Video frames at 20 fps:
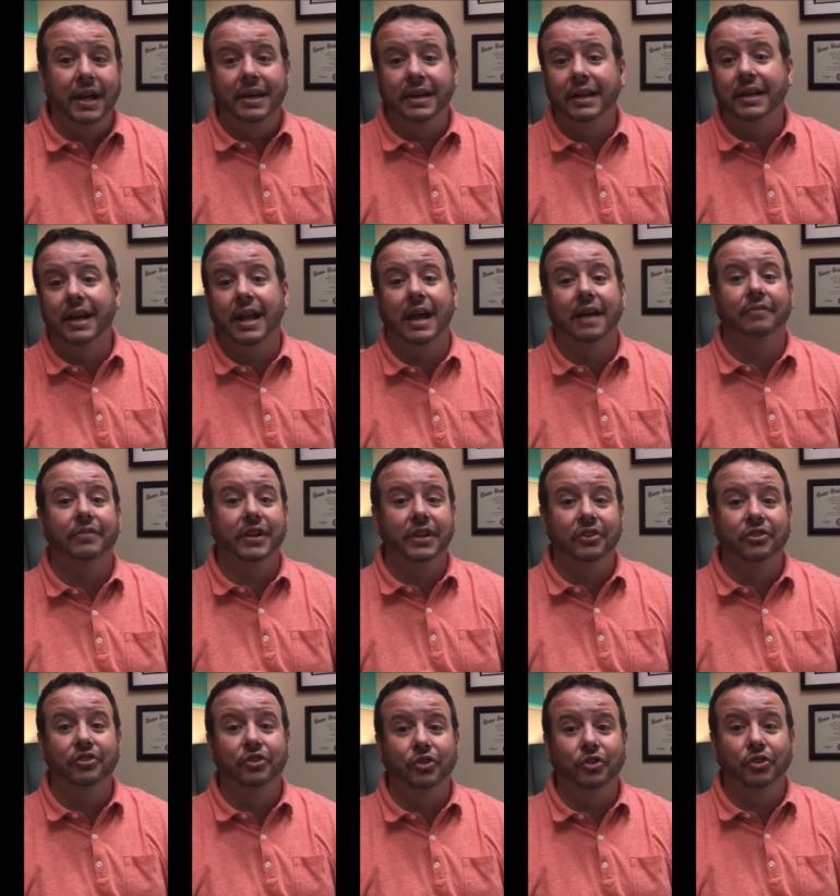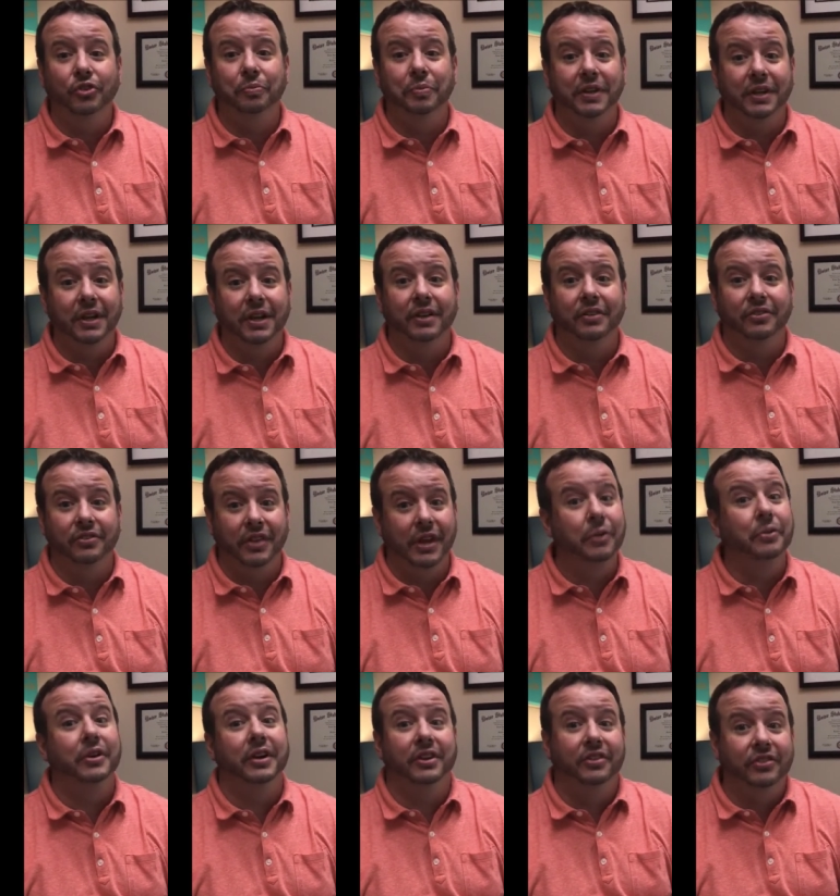I didn't have issues because they
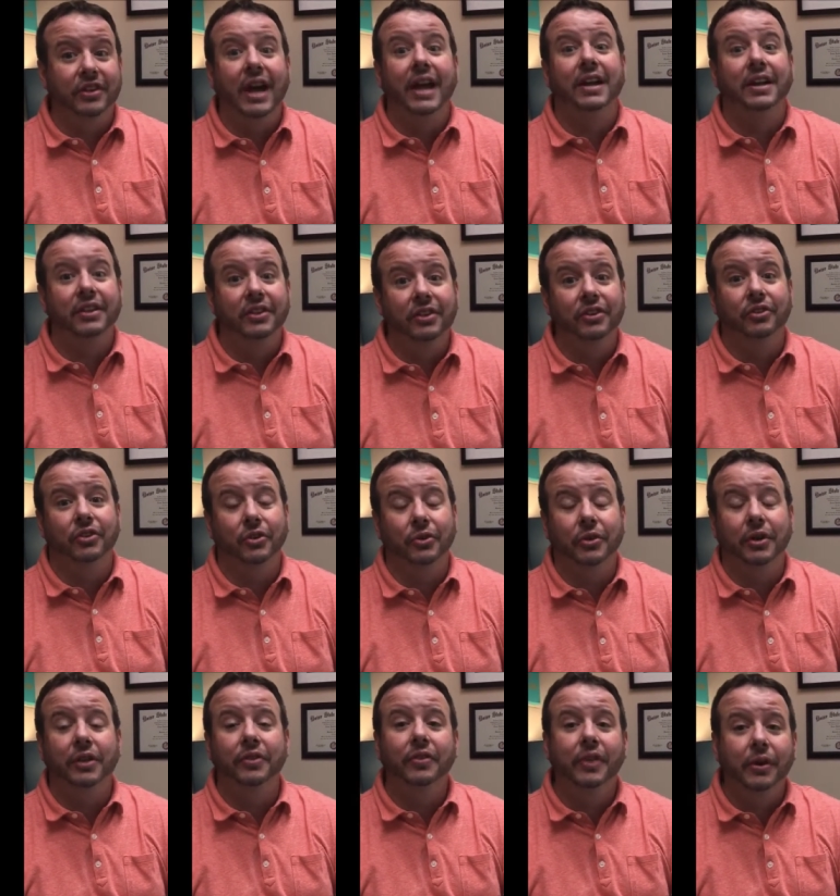were excited to do it.